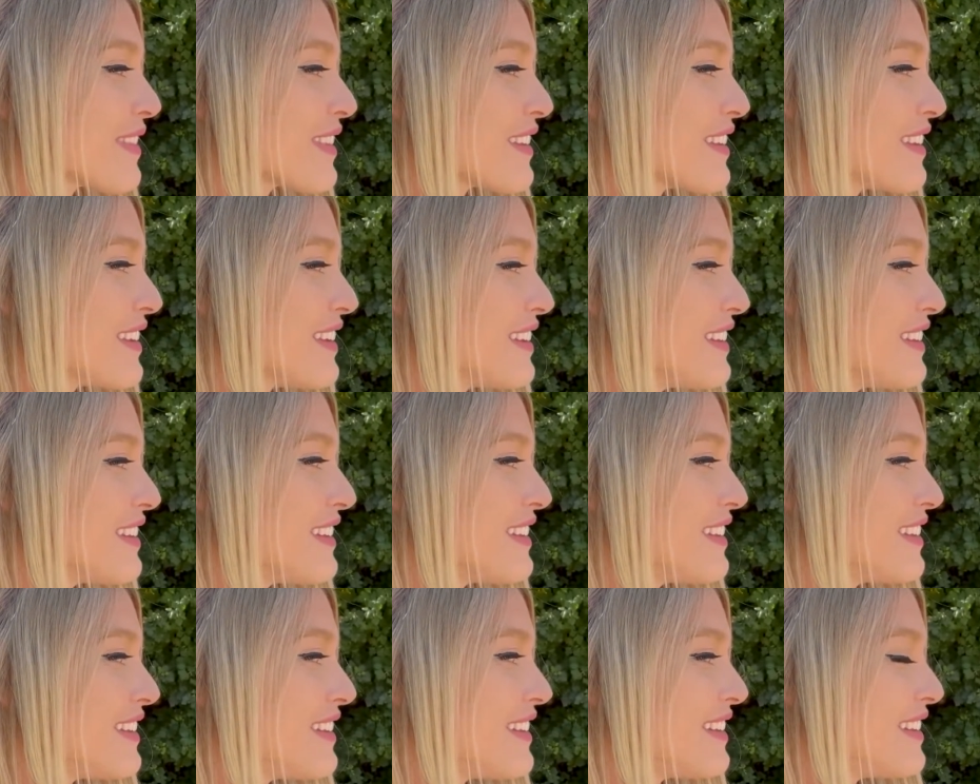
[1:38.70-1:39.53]

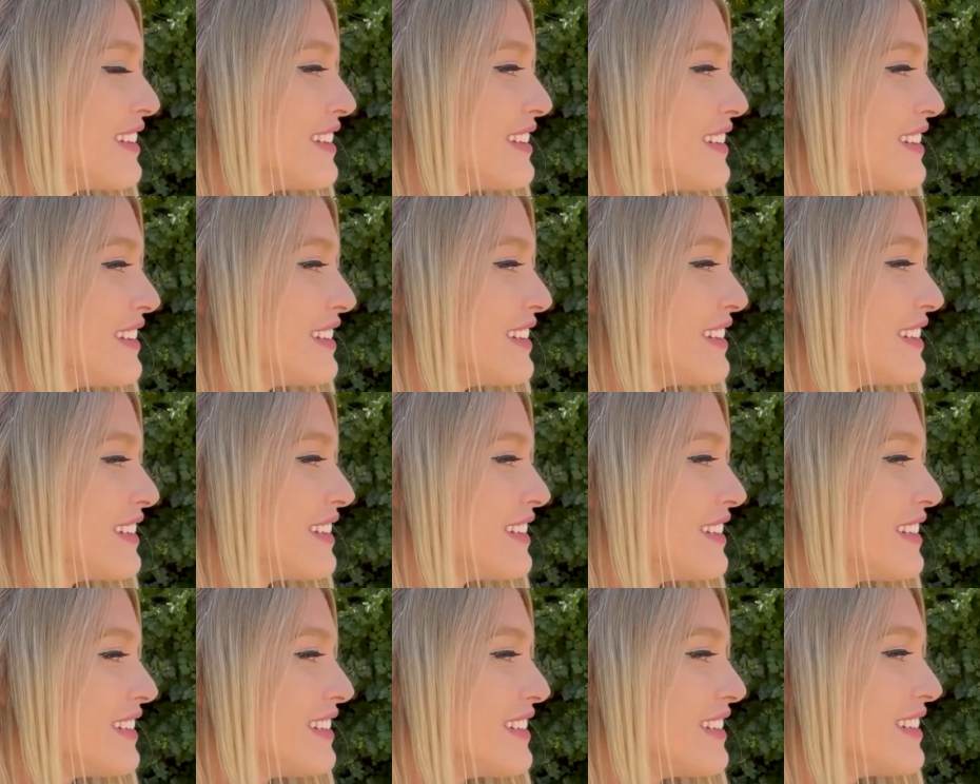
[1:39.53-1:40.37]

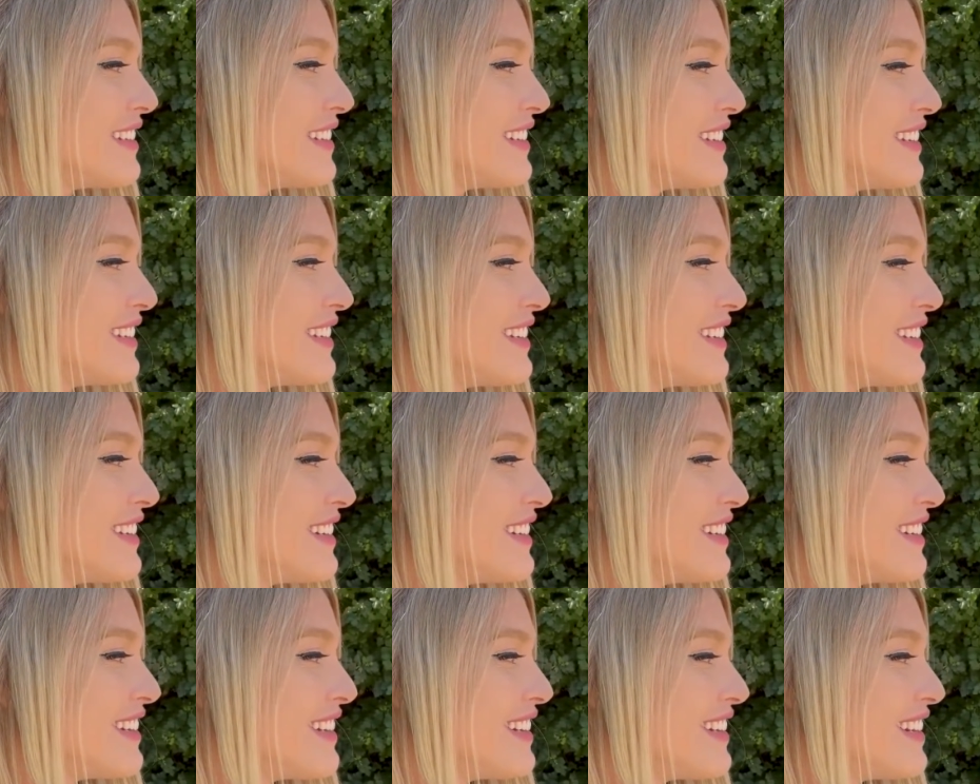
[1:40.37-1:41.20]

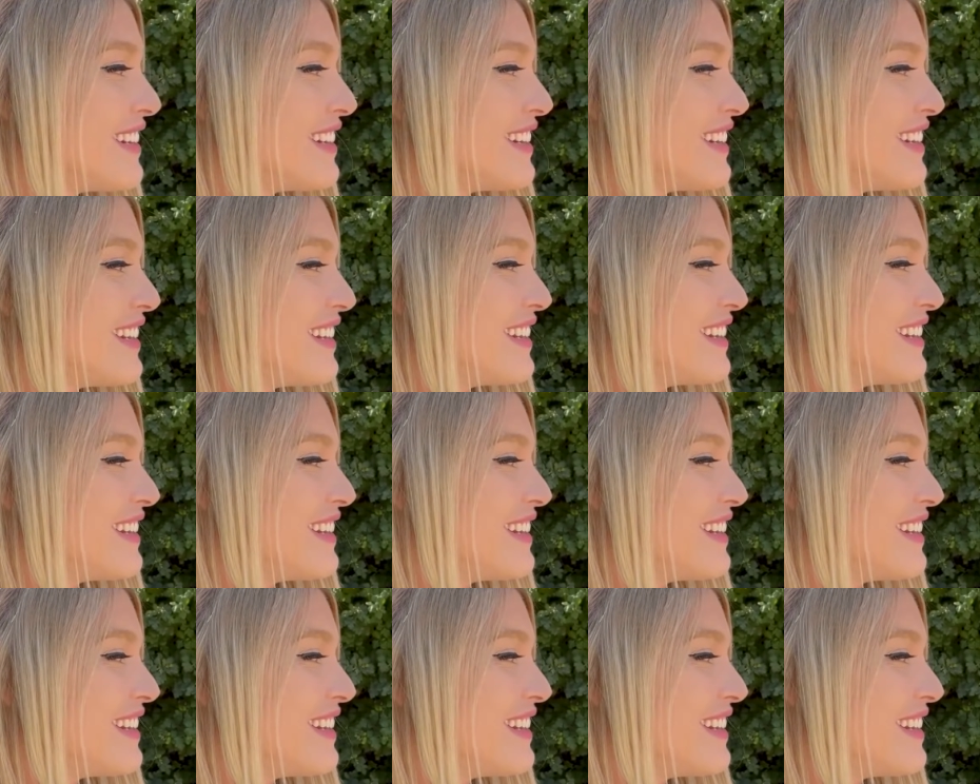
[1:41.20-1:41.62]
(silent)